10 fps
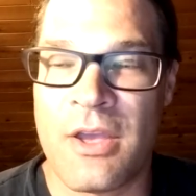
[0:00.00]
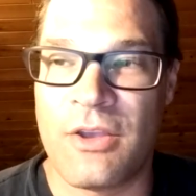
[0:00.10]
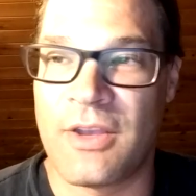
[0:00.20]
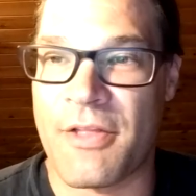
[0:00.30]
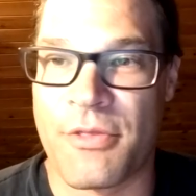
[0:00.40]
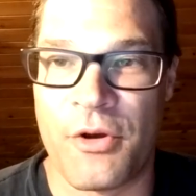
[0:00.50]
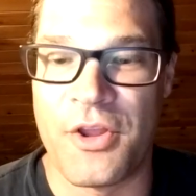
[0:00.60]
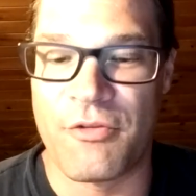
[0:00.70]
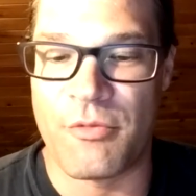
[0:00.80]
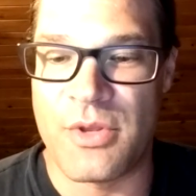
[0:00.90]
You got
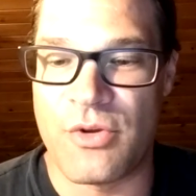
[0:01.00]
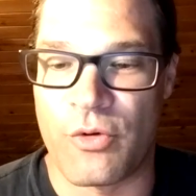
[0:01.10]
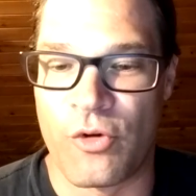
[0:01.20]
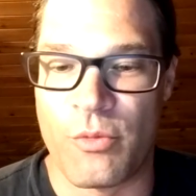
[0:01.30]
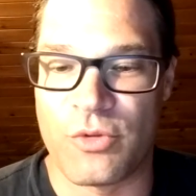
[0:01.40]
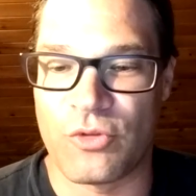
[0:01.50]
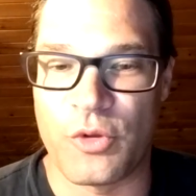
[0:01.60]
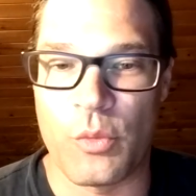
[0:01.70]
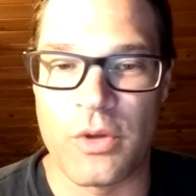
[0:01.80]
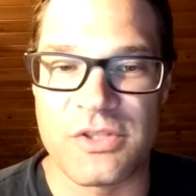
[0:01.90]
30 of them in your room, there's
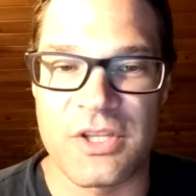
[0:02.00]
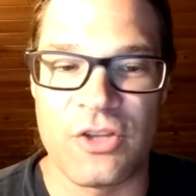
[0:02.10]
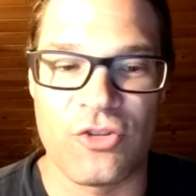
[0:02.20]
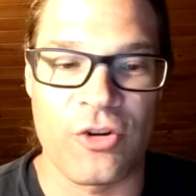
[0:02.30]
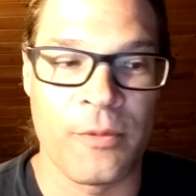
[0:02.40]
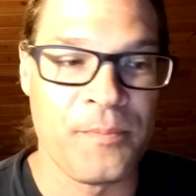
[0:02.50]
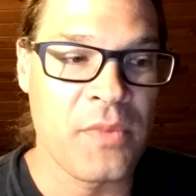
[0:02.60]
only one teacher.